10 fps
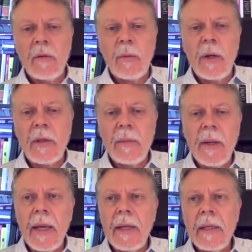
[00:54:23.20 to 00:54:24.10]
praising him.
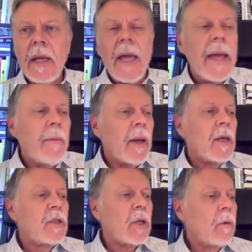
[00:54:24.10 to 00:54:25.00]
And anyway,
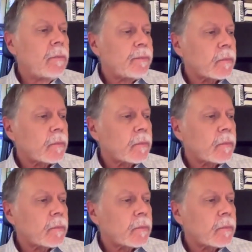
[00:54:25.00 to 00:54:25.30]
so